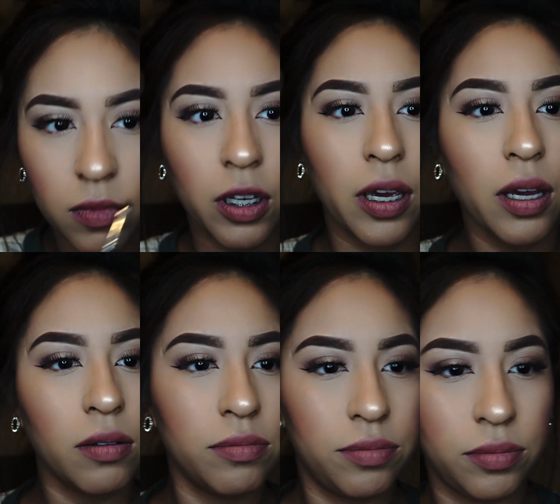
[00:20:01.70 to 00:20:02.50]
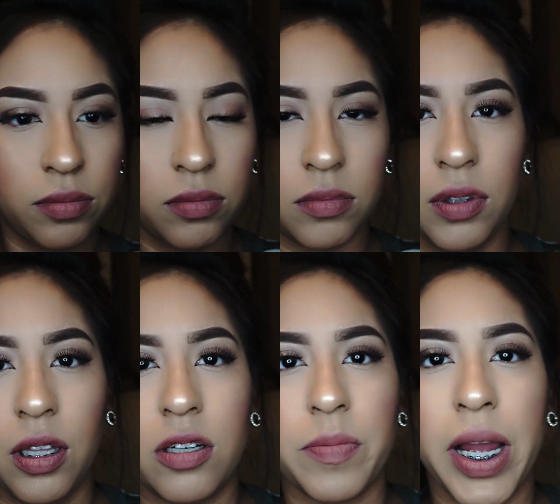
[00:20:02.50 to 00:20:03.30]
Okay,
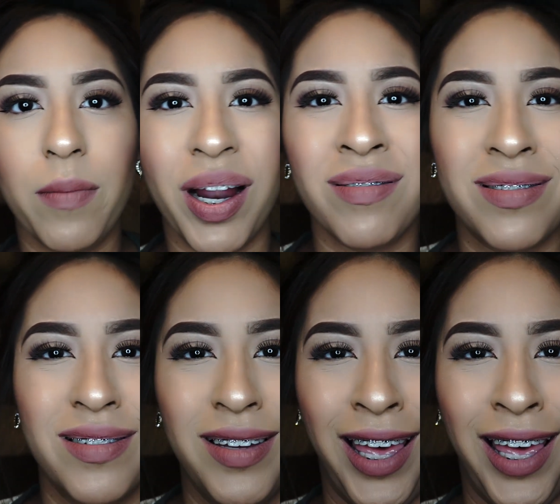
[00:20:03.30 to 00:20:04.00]
there's my eyebrows.